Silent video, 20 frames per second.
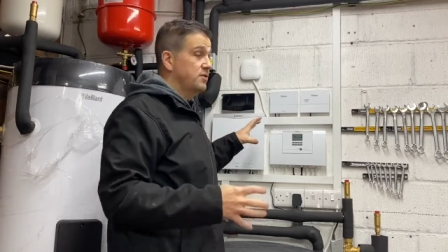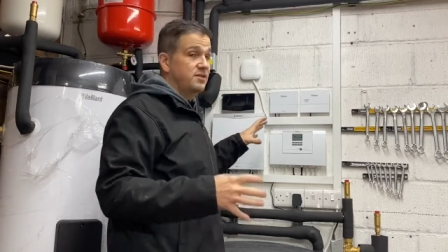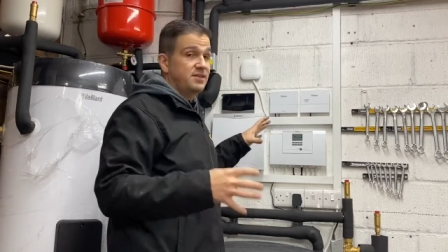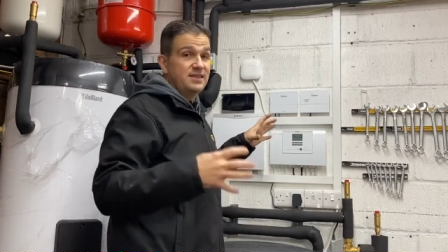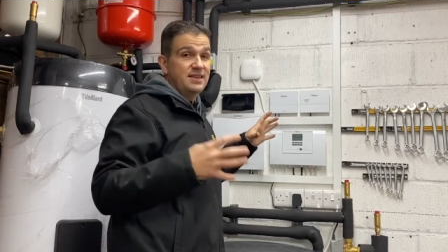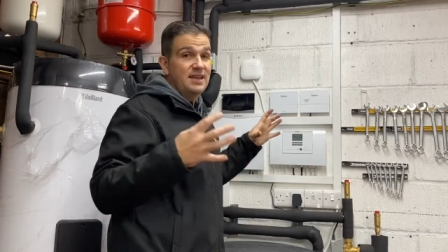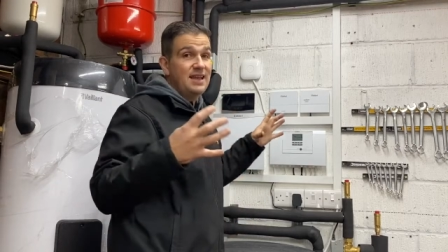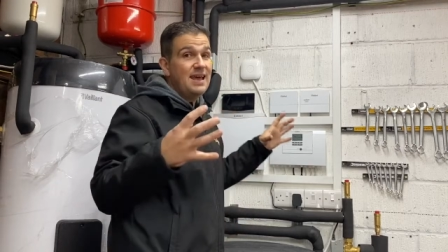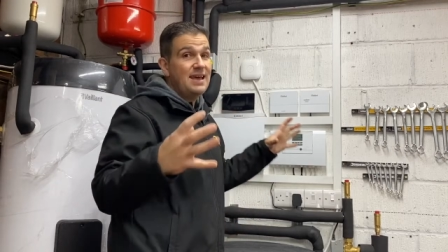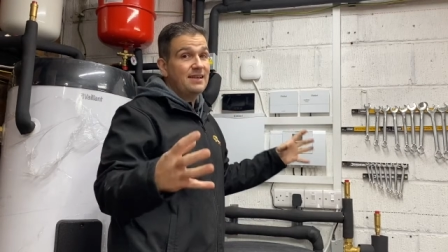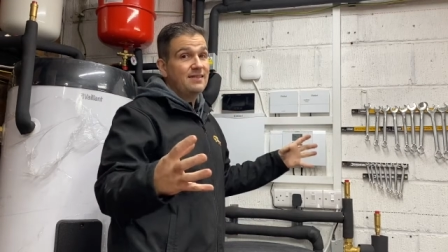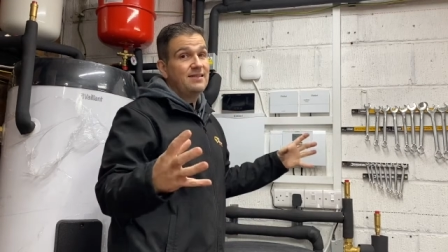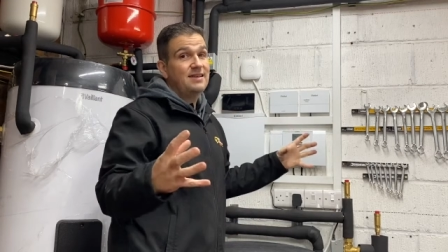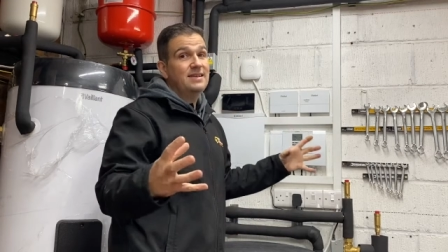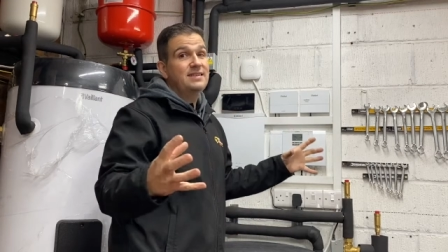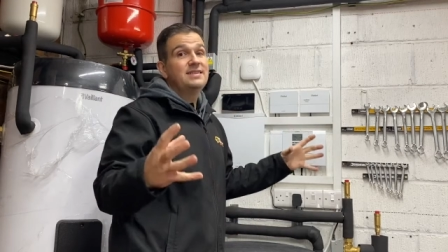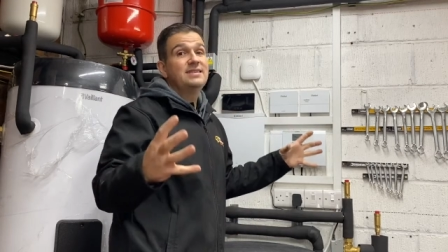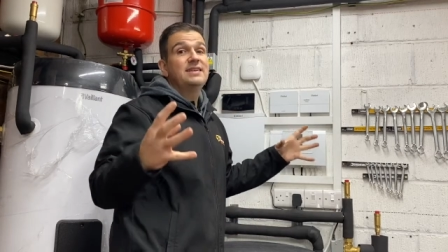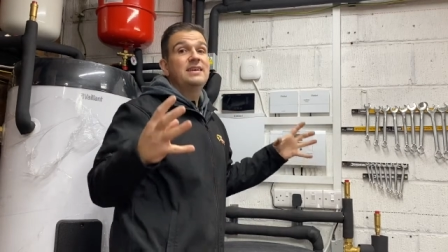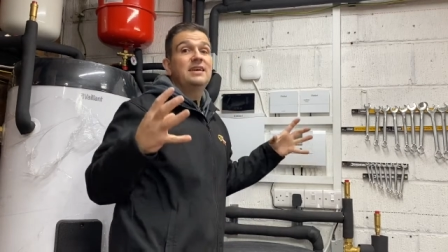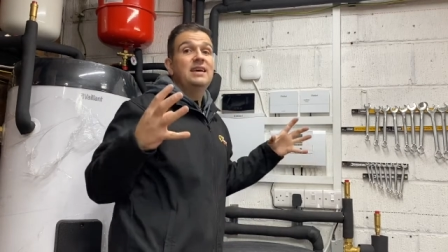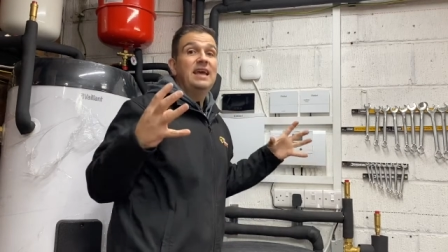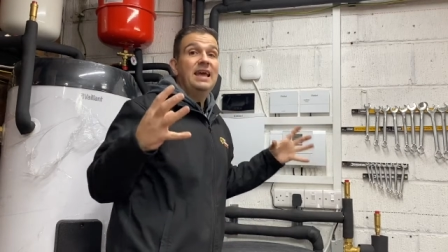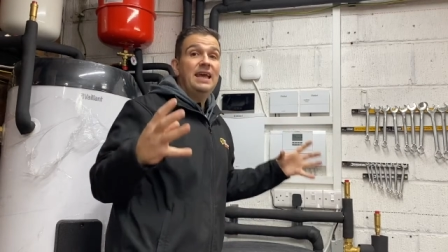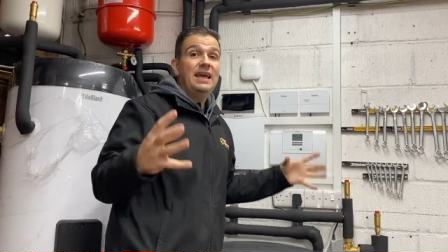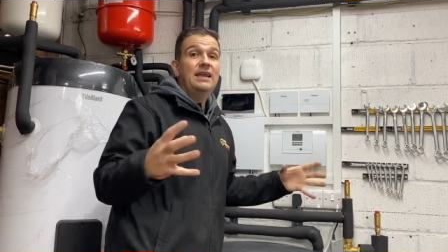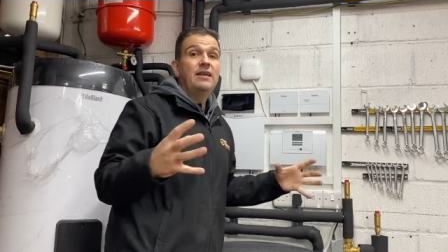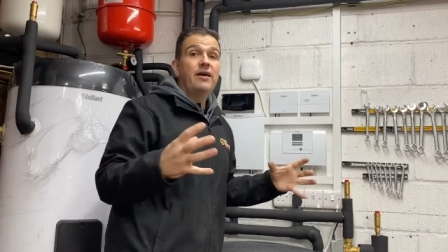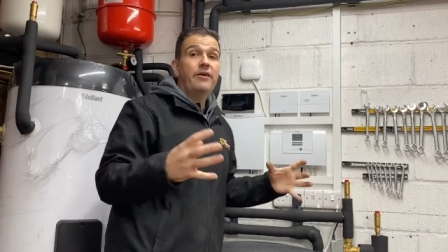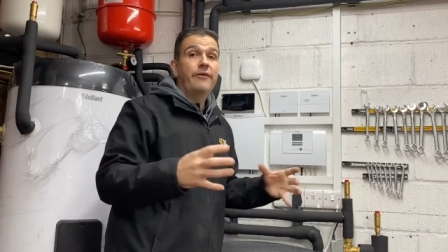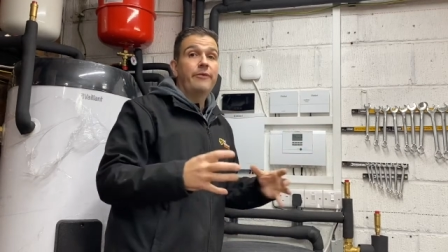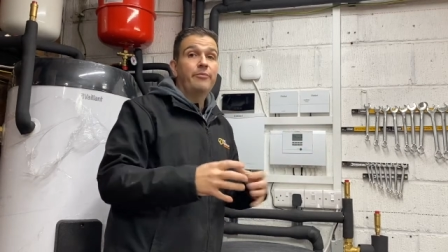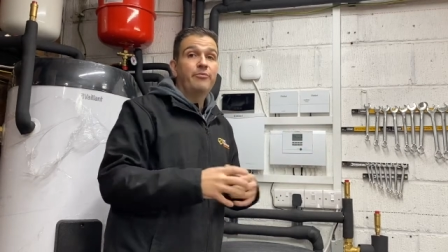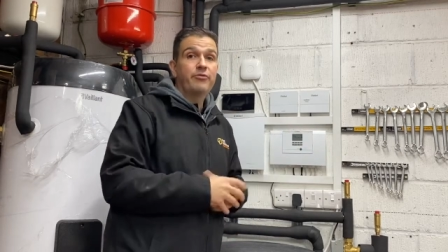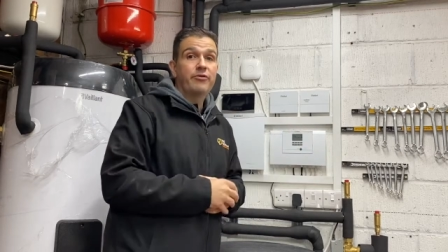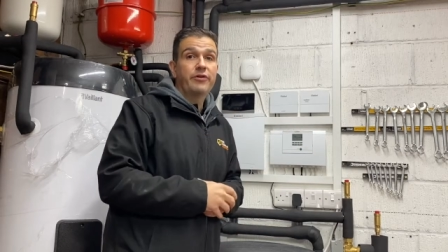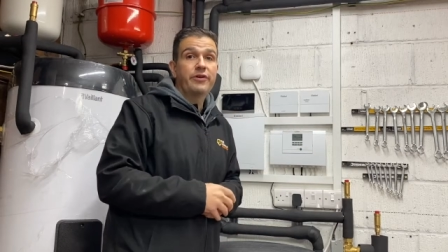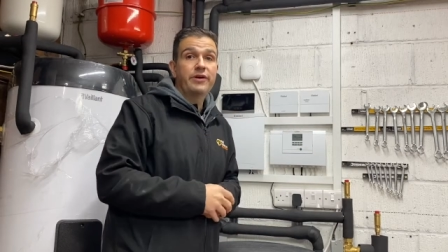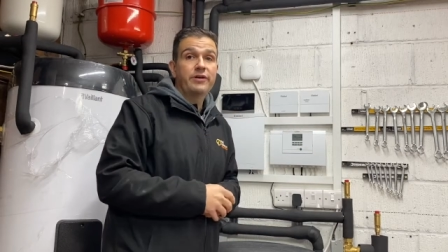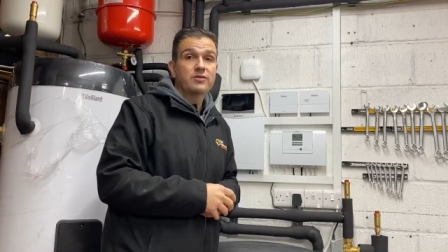select this in our
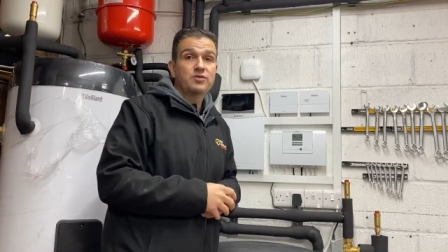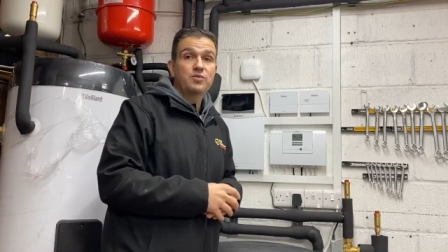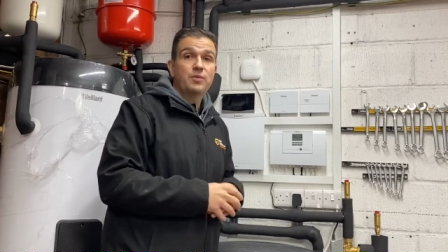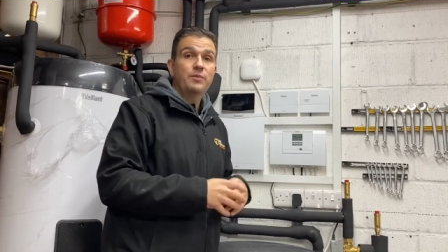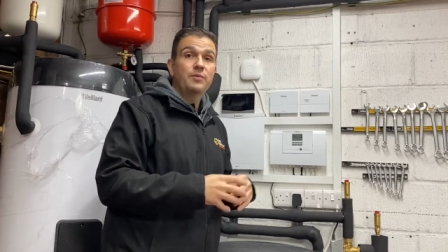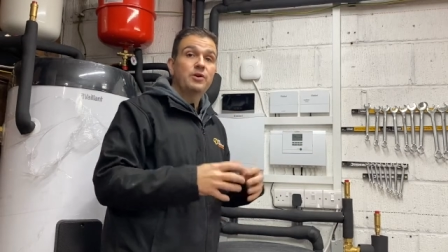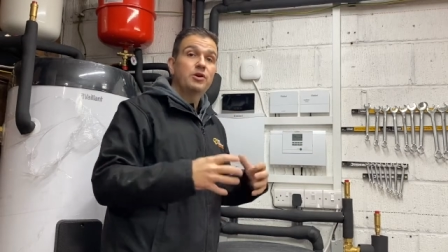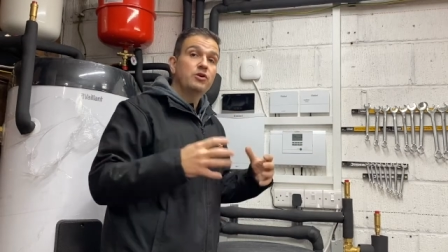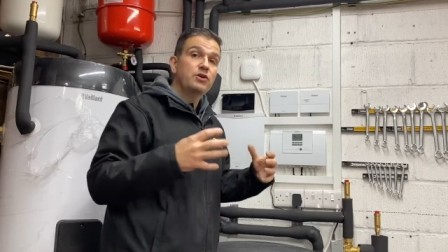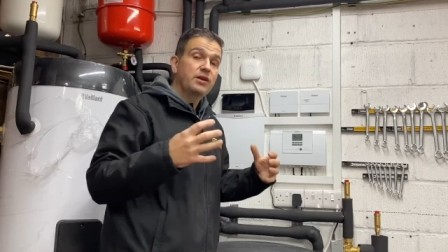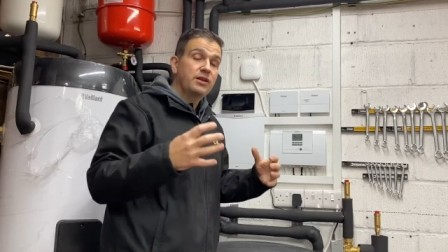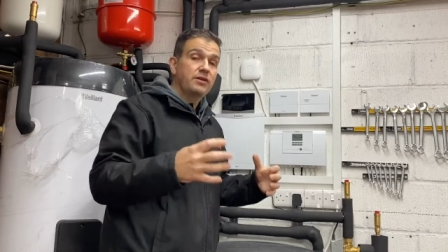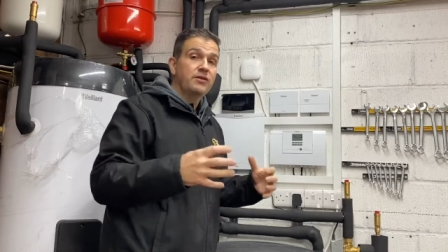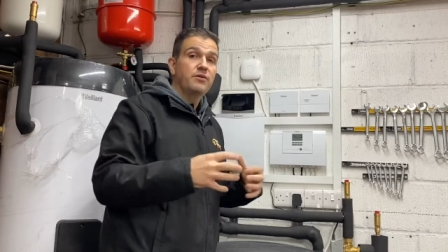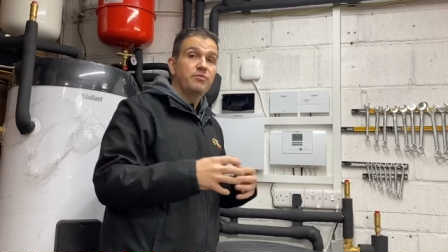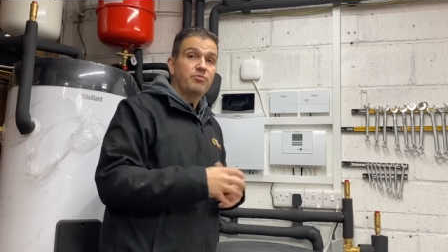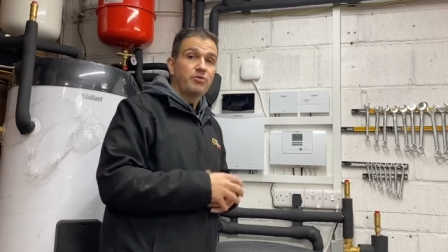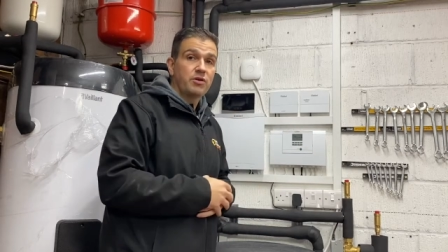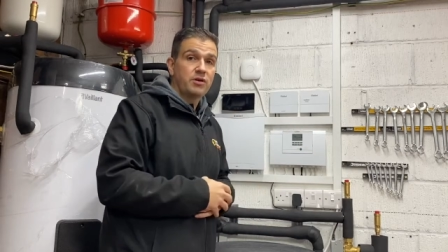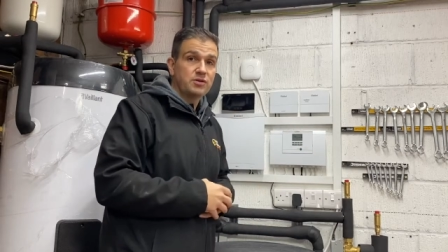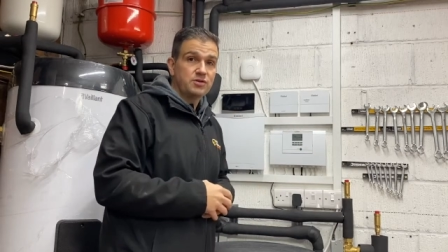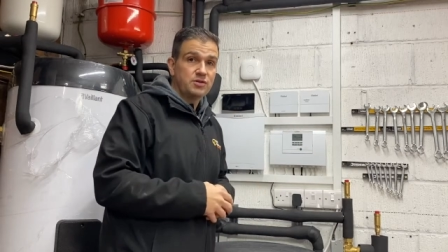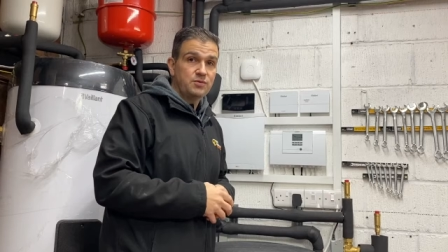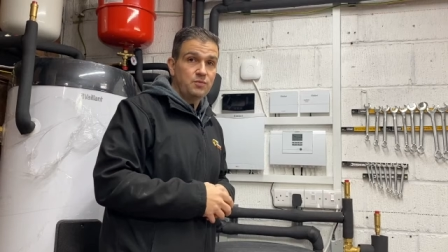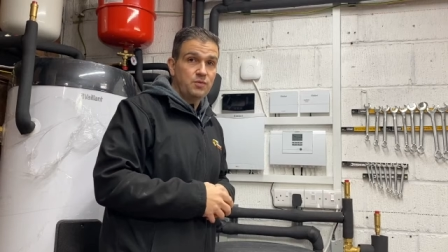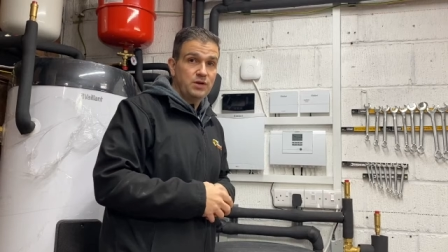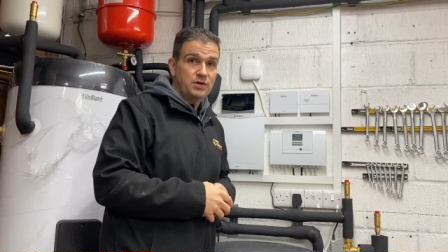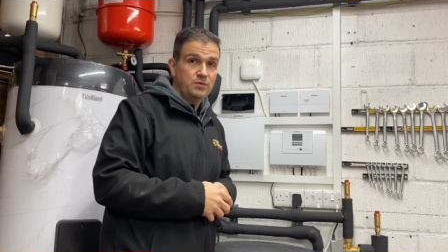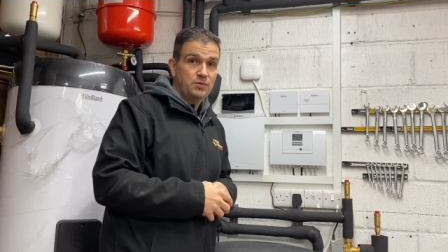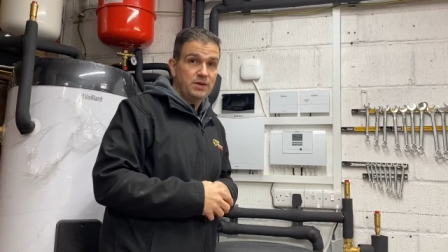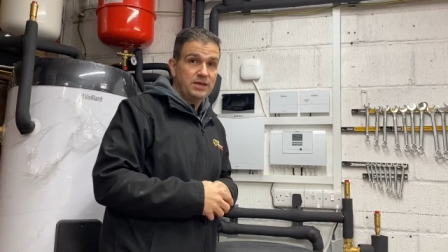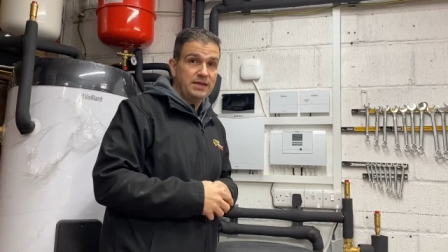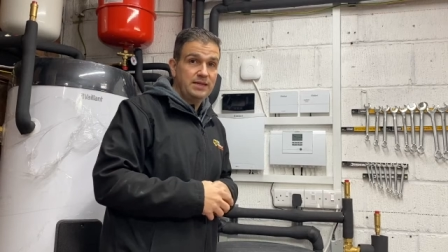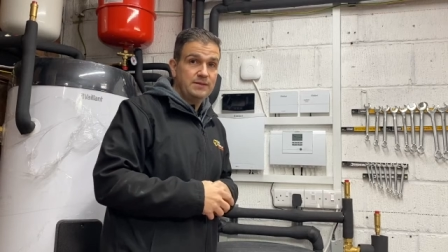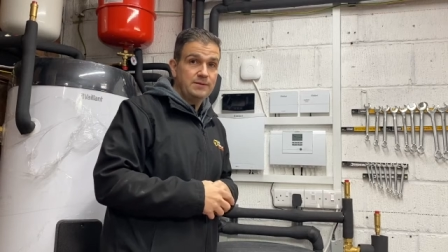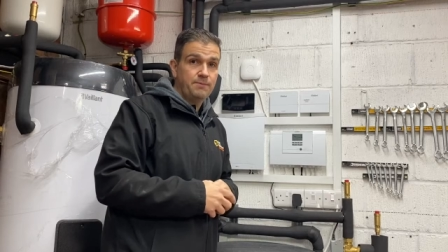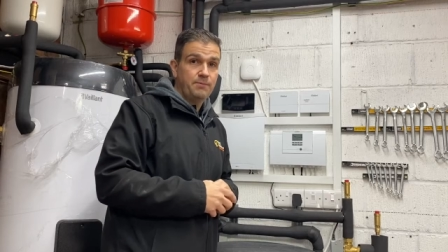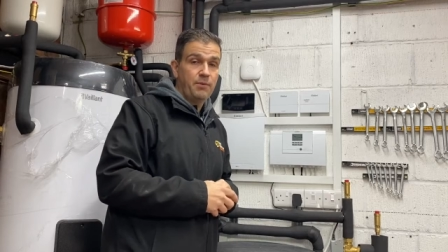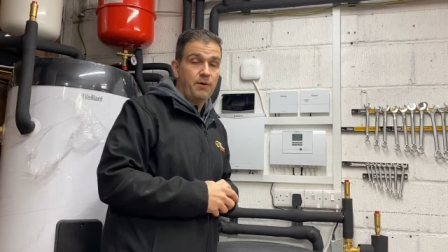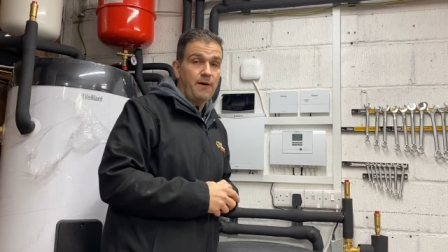product when we're looking at the products in which we need
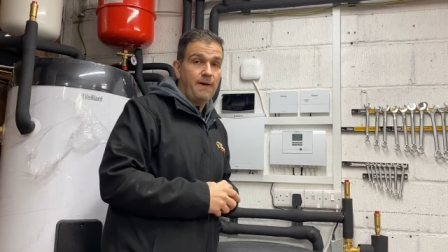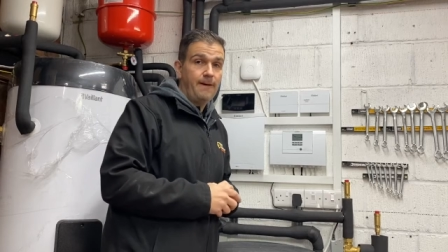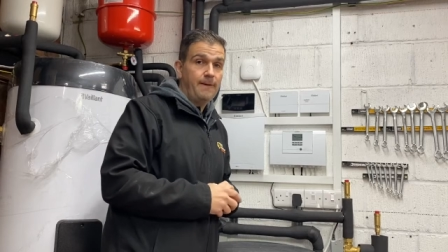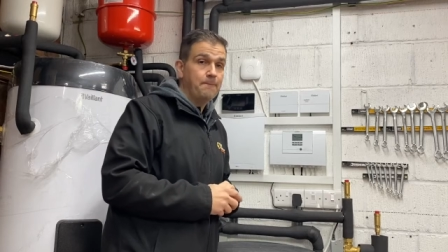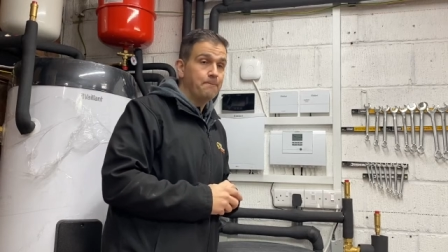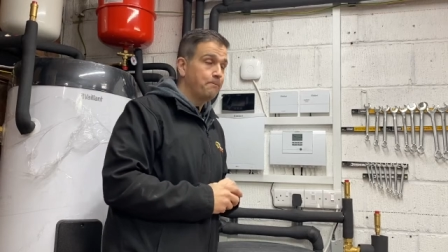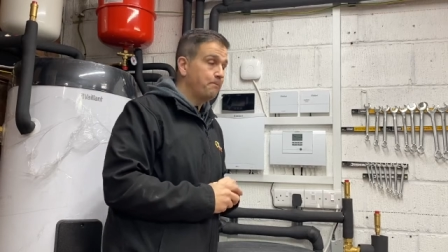to buy.